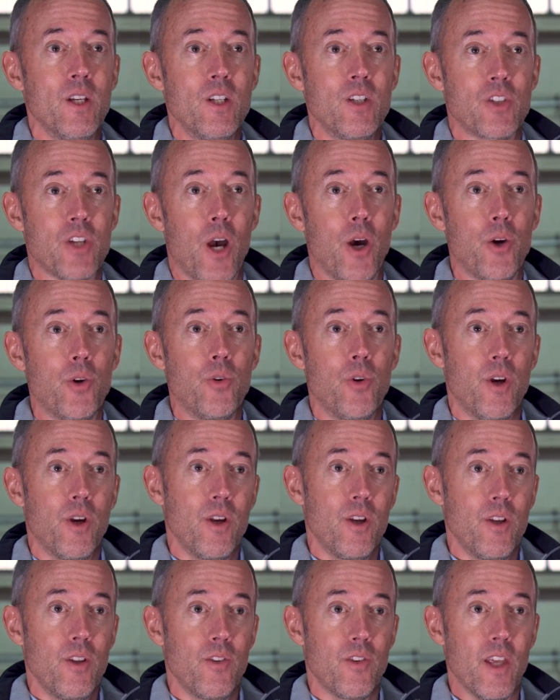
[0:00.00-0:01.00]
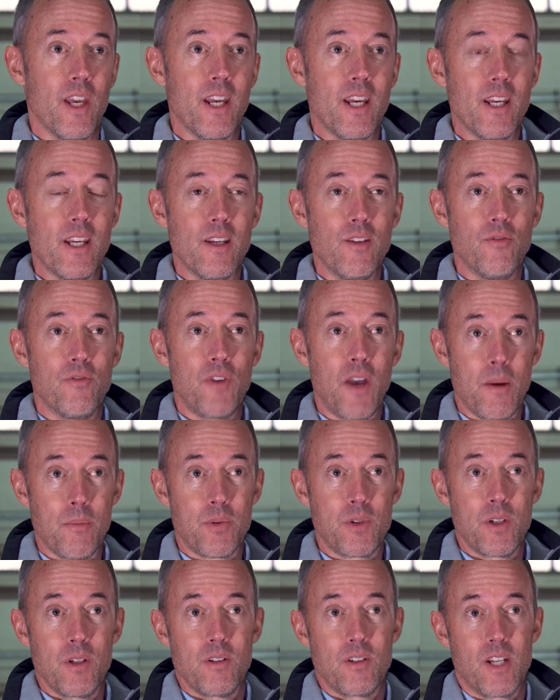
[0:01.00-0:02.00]
So the V I P
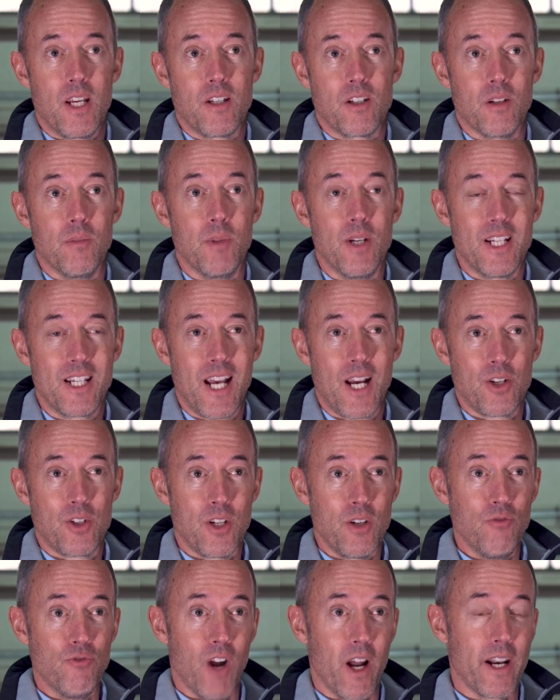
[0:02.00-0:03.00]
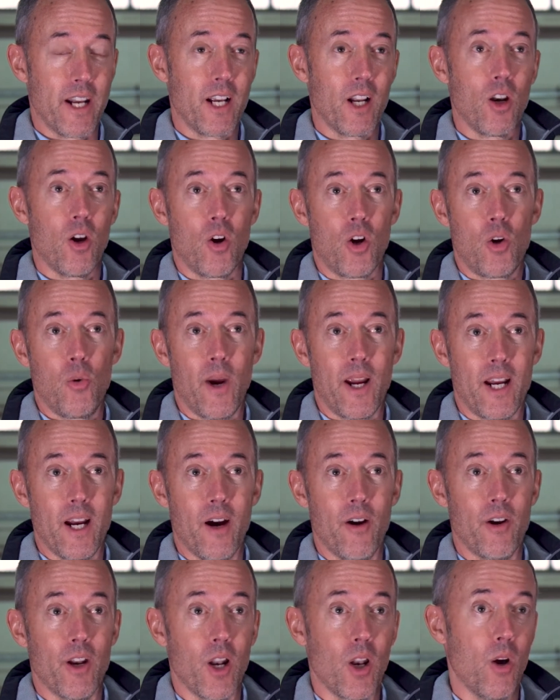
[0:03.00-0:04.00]
S system is actually running a lot quicker
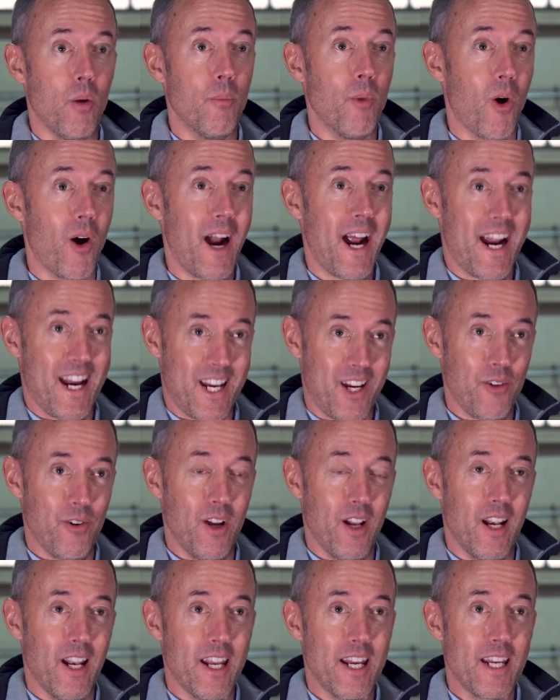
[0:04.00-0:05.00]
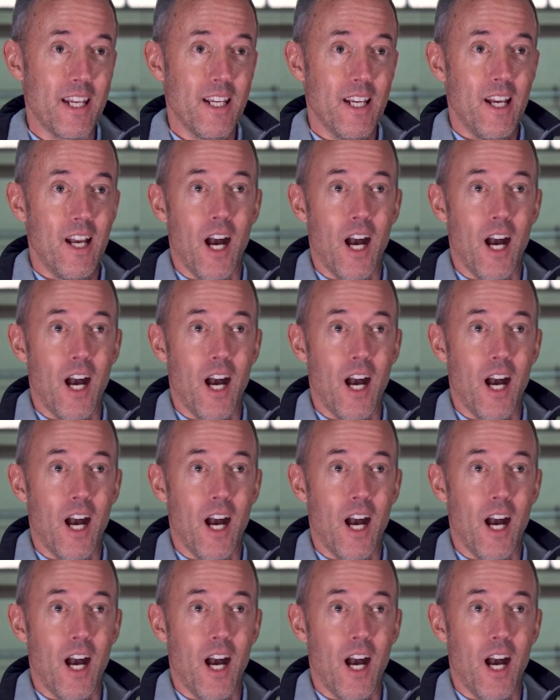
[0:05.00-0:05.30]
and a lot more accurately